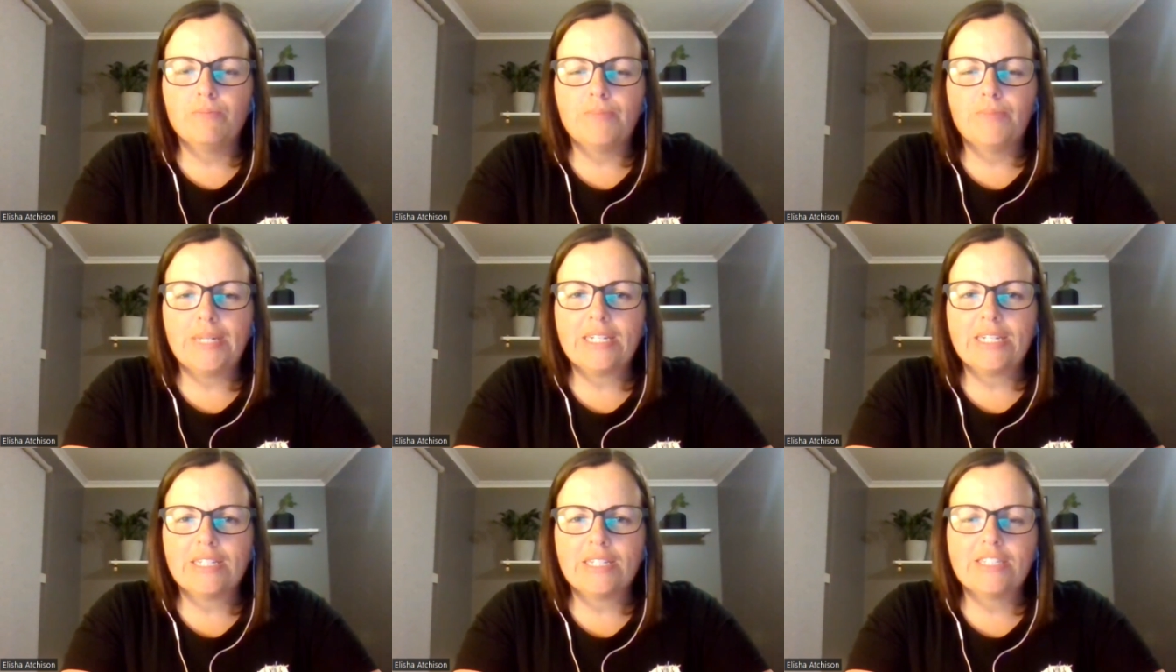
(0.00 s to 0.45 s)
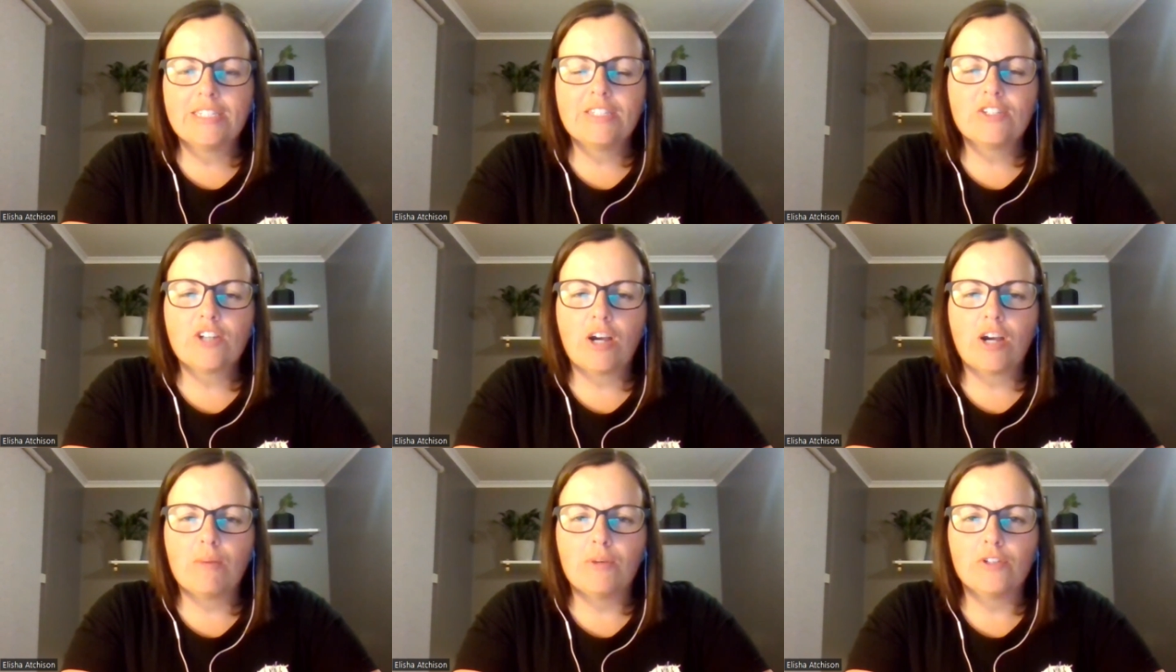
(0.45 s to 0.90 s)
being at this
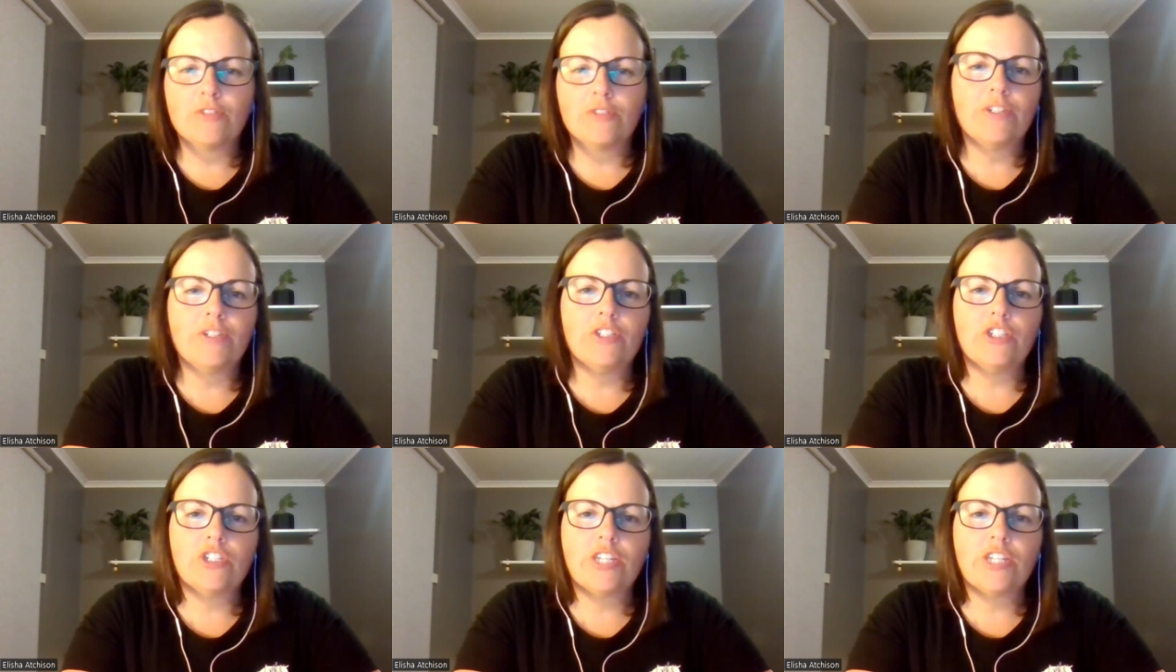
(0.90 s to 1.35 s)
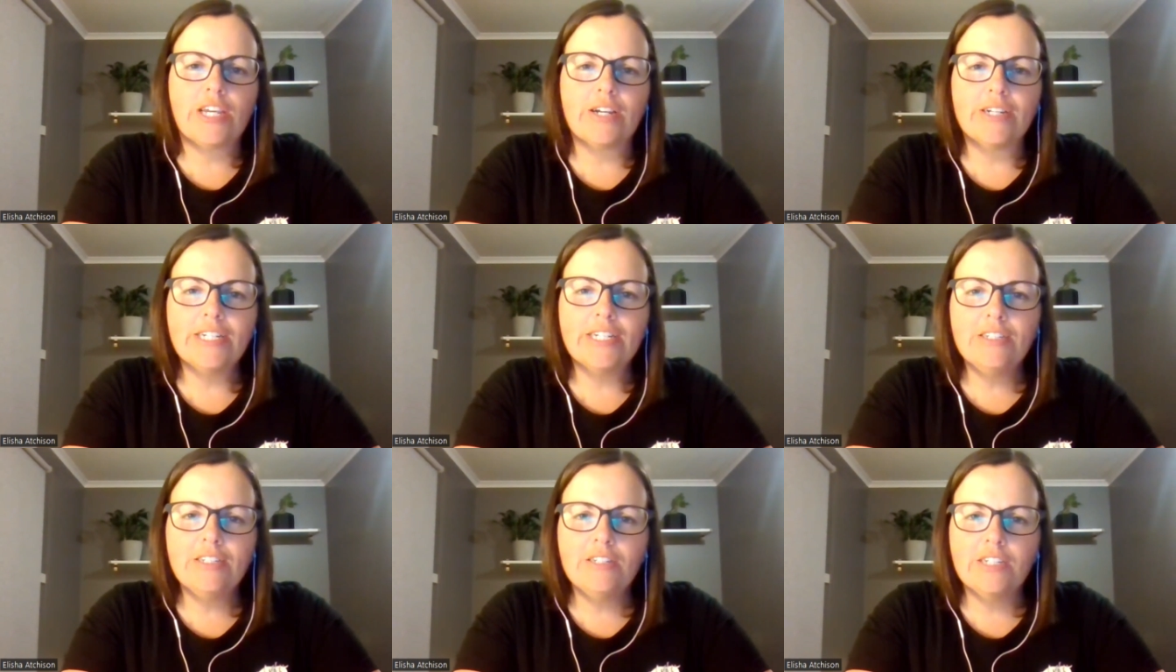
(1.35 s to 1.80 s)
time i was
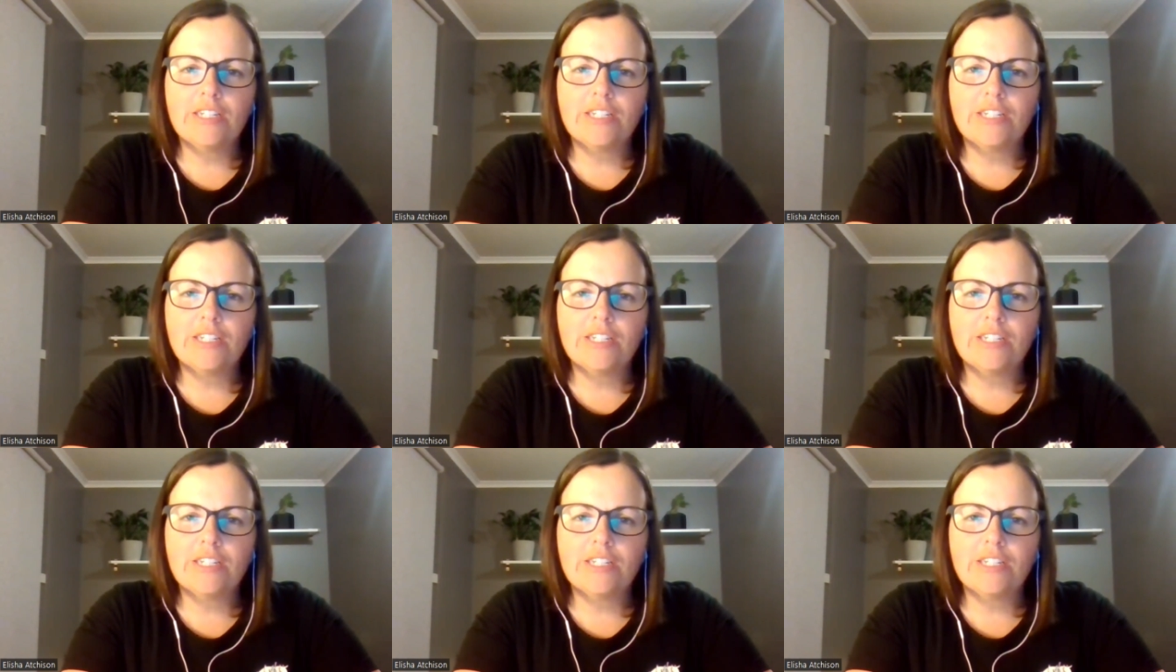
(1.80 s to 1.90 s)
vegetarian